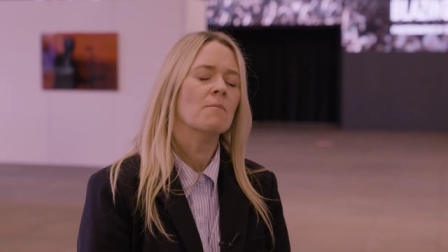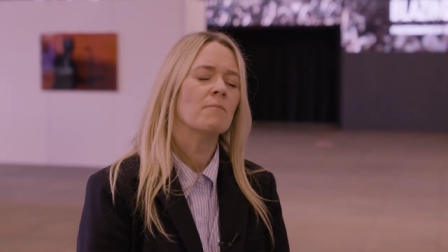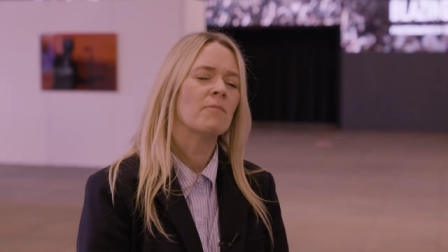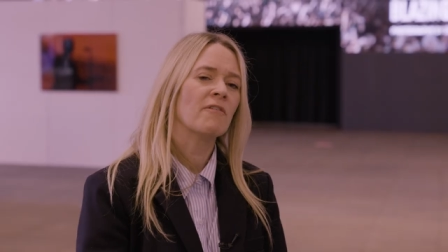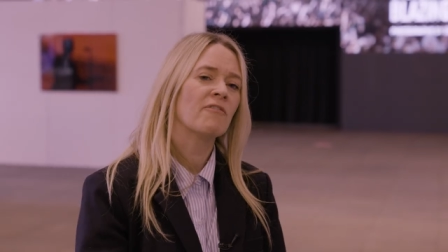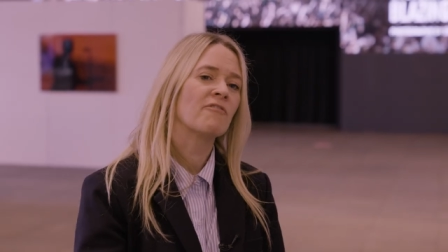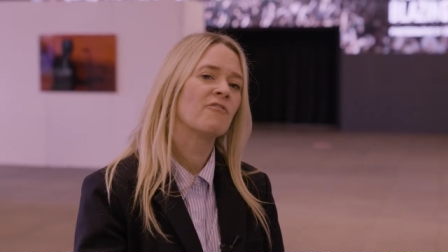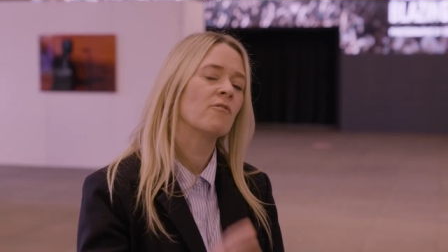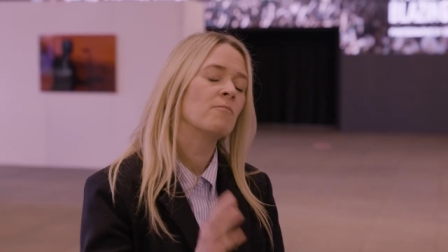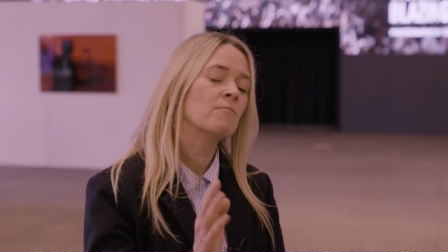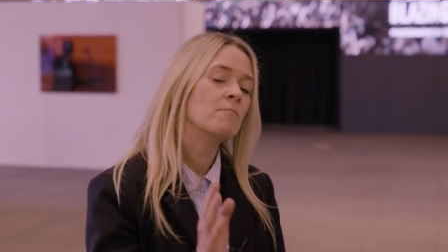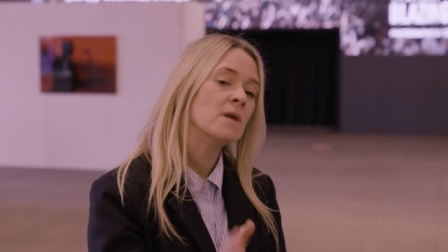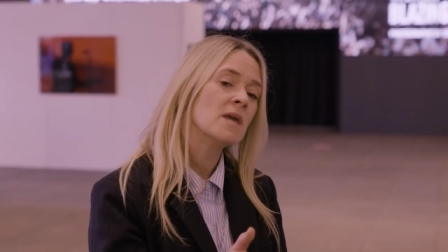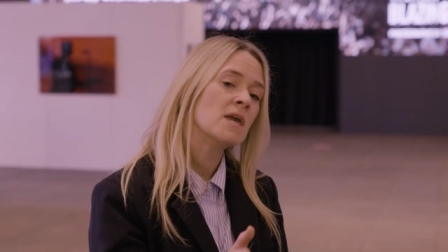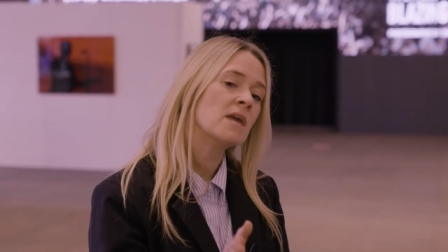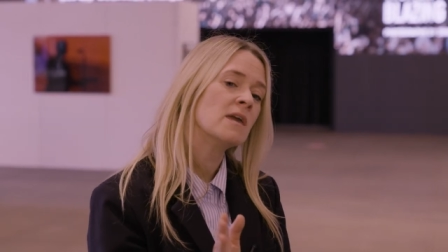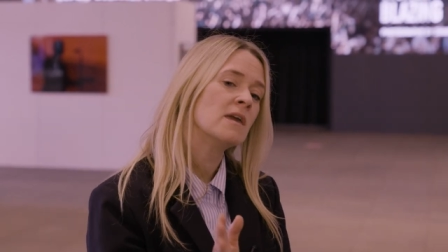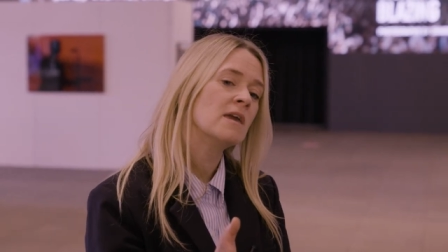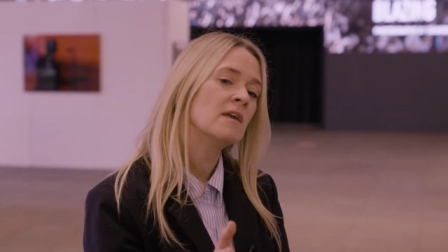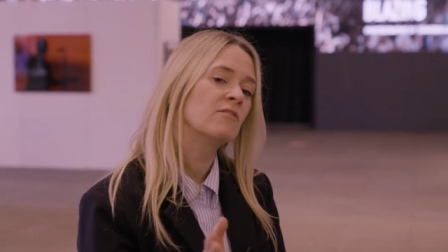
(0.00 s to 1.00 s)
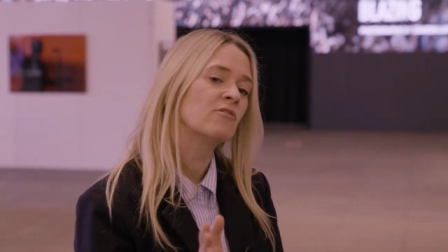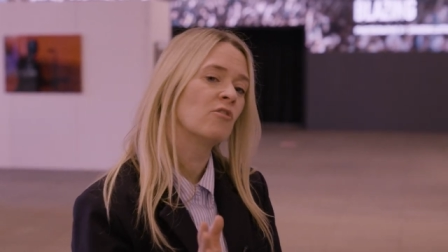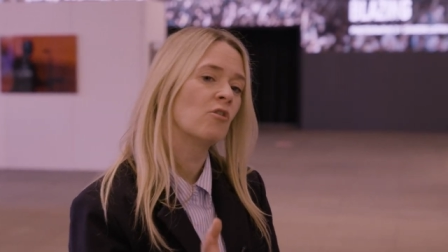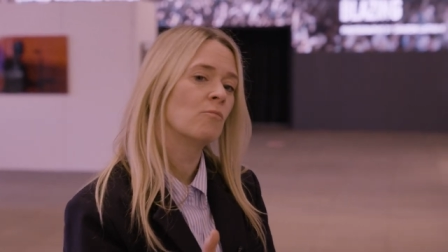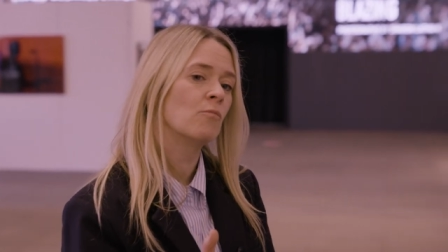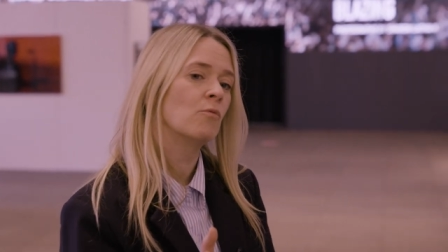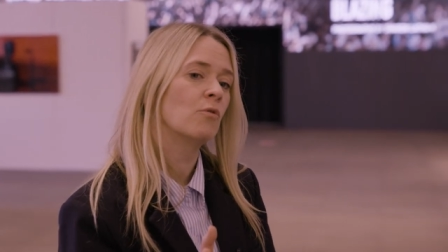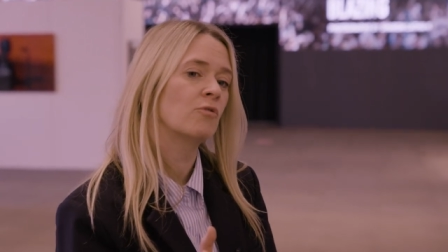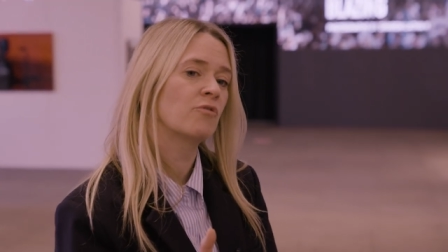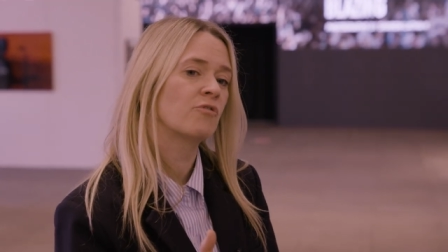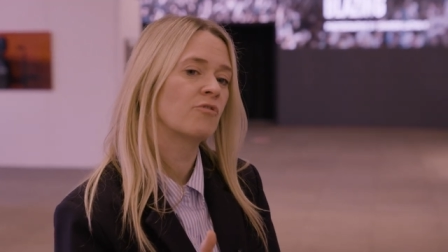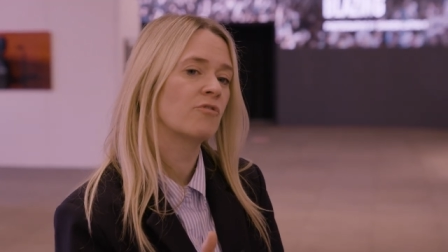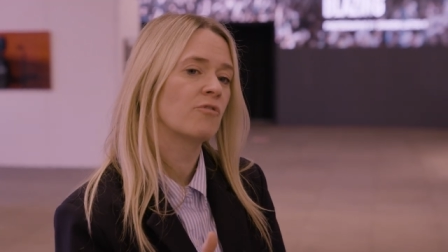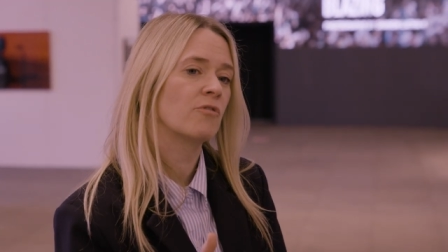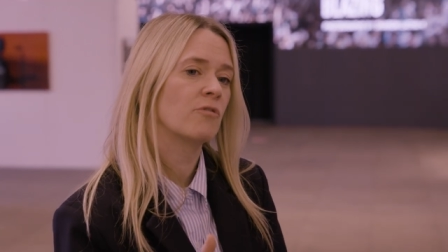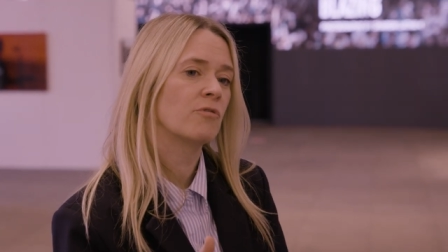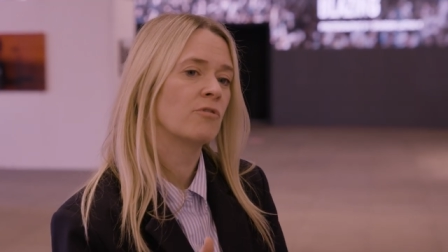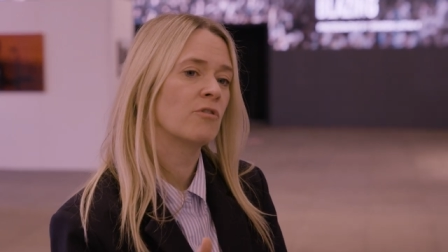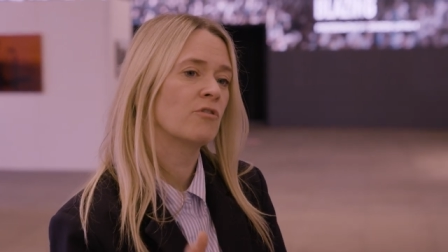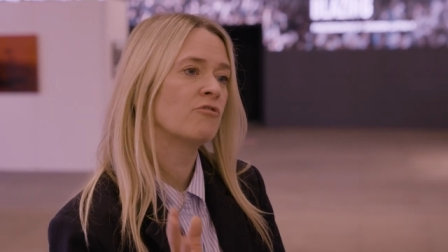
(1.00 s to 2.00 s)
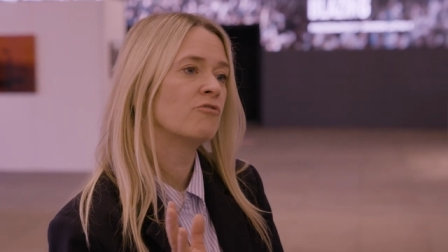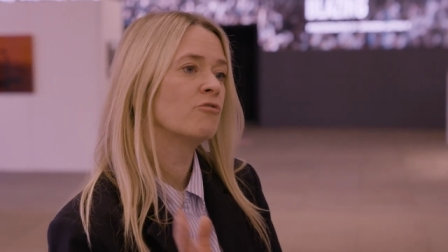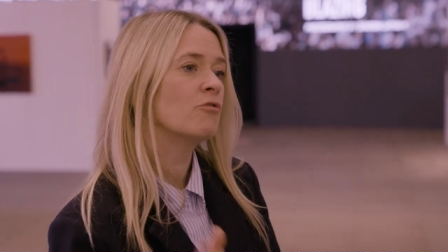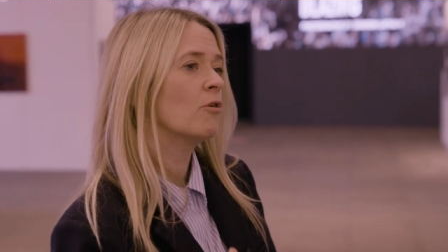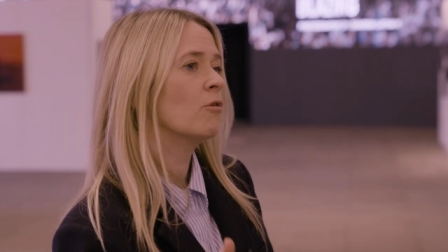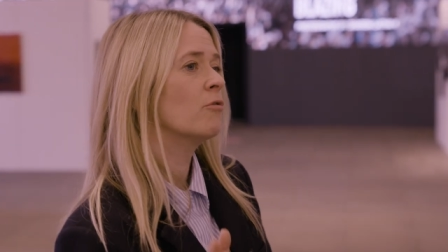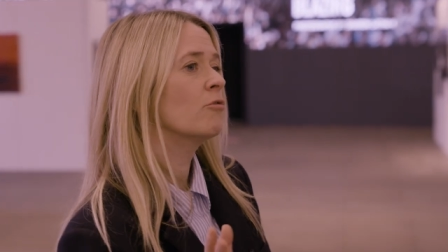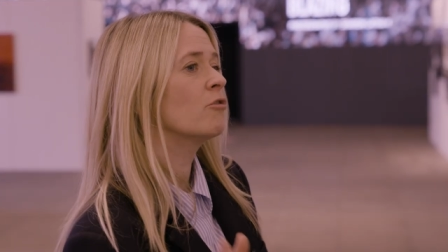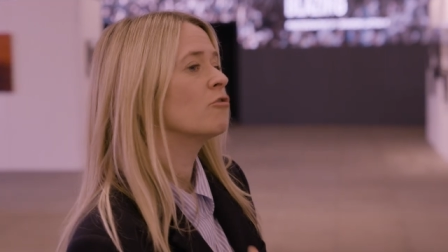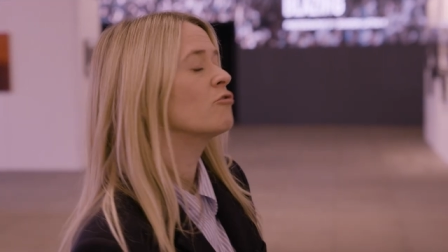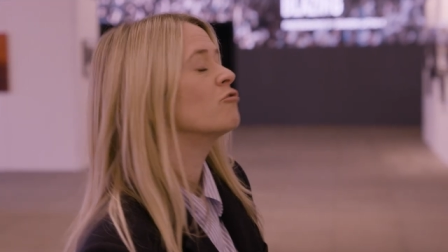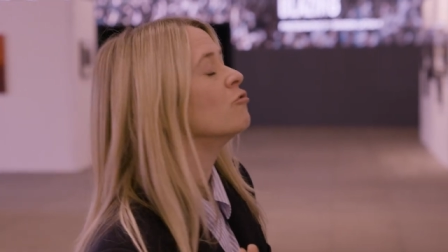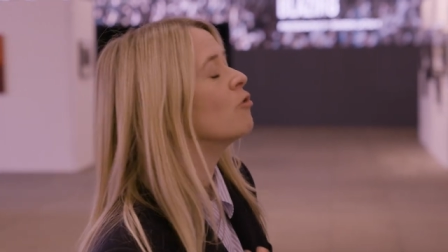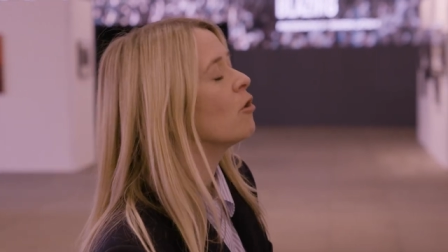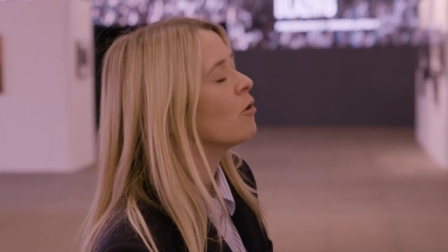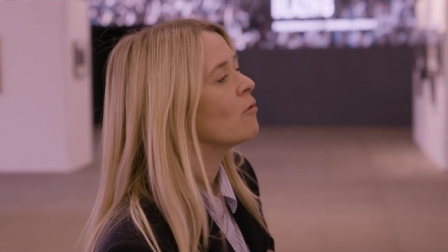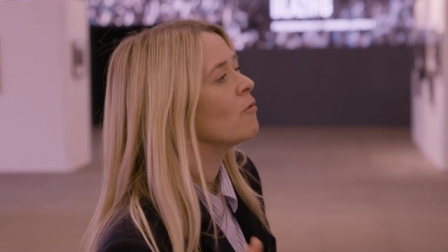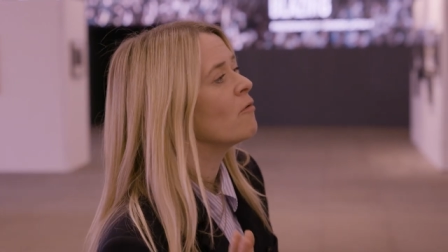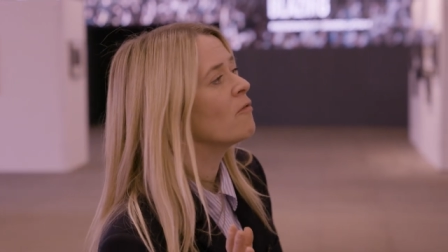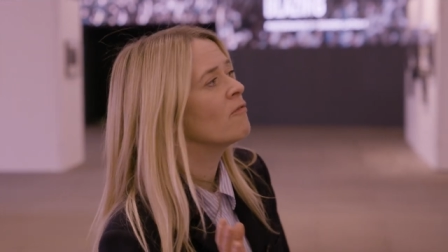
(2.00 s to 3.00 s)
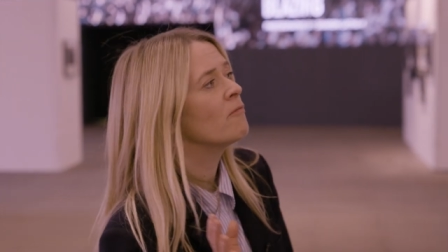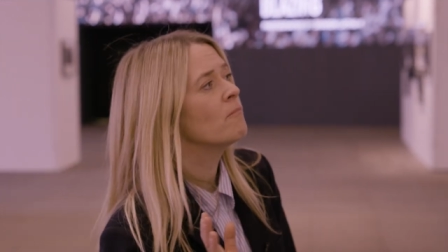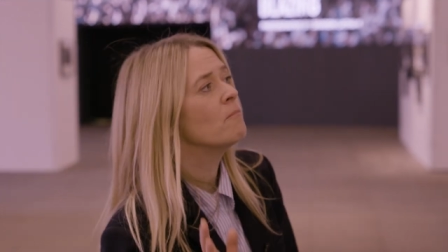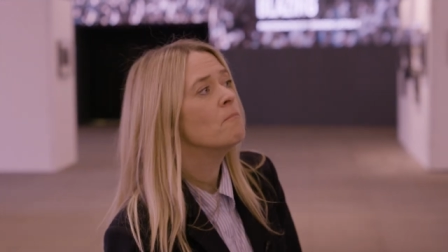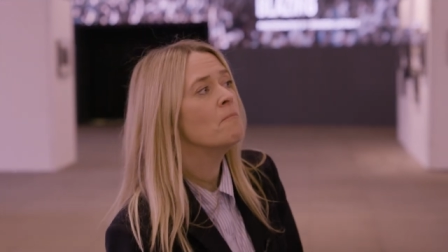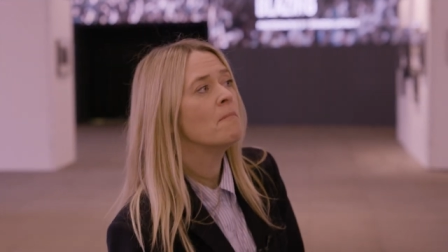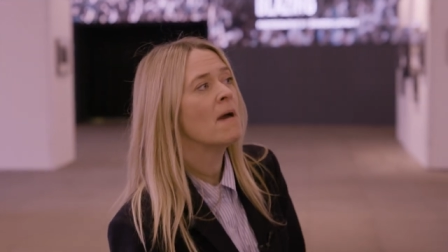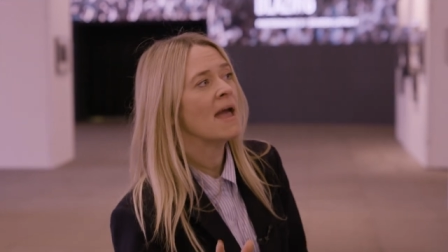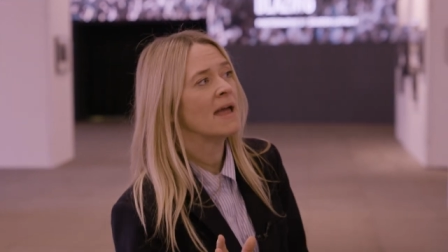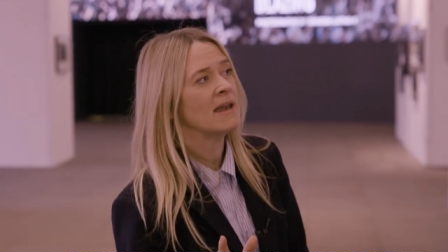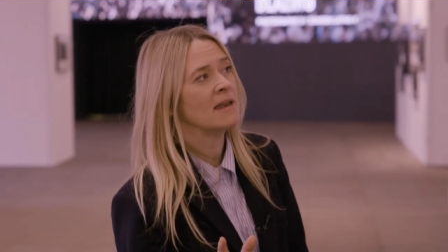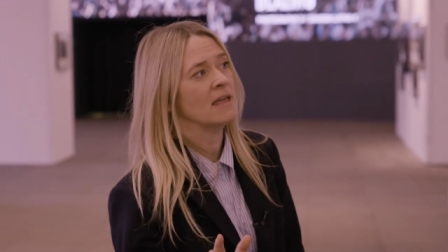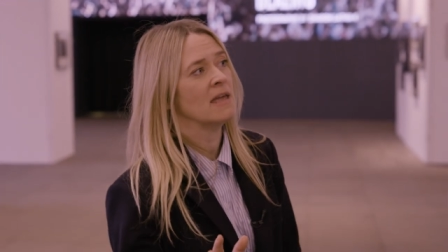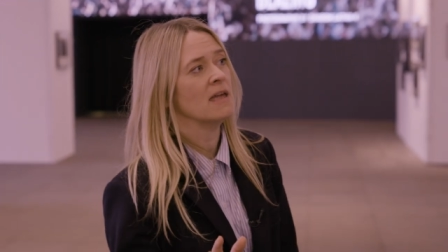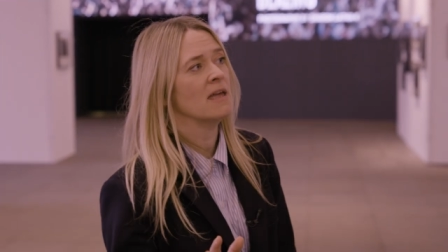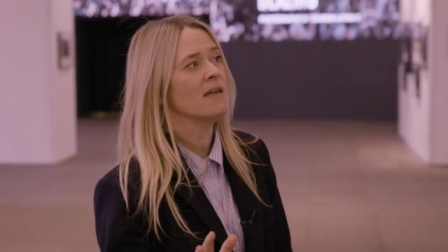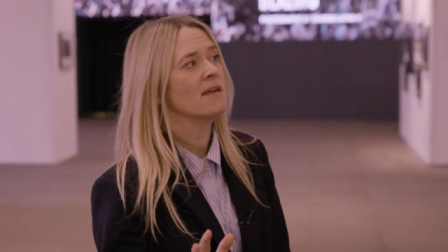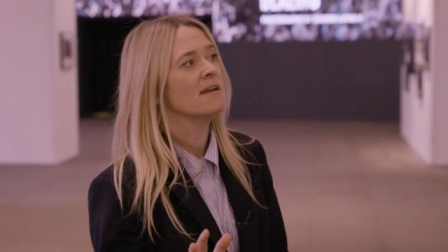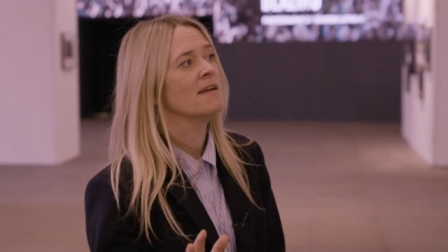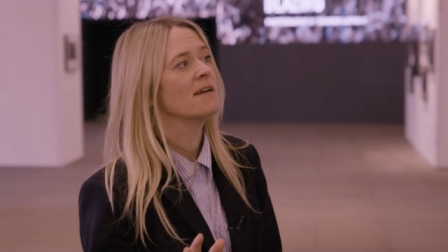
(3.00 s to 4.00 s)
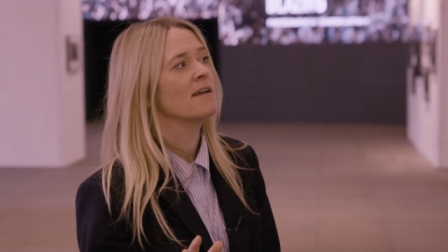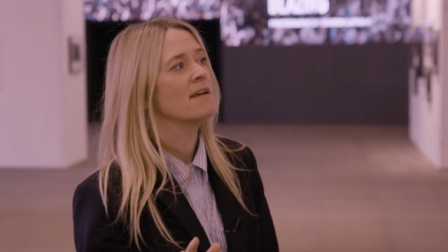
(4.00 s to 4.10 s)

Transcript: But for me, he's almost there's not there's not many